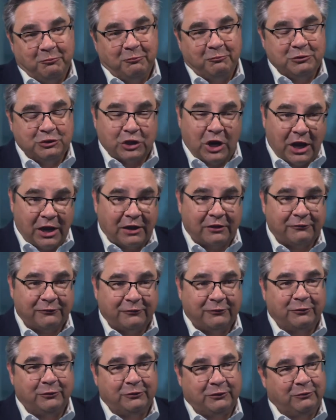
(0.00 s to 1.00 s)

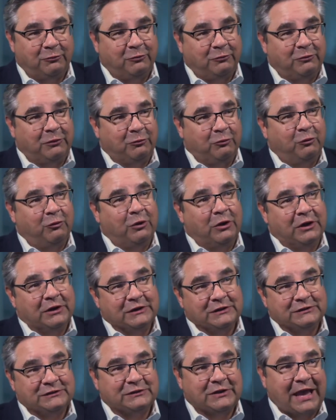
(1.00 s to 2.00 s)
Joff
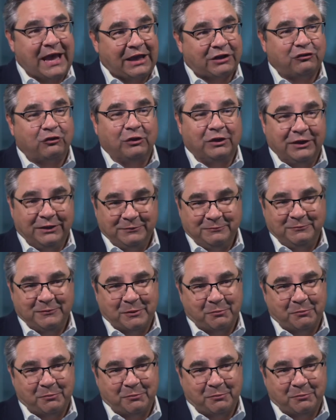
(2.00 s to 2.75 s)
was actually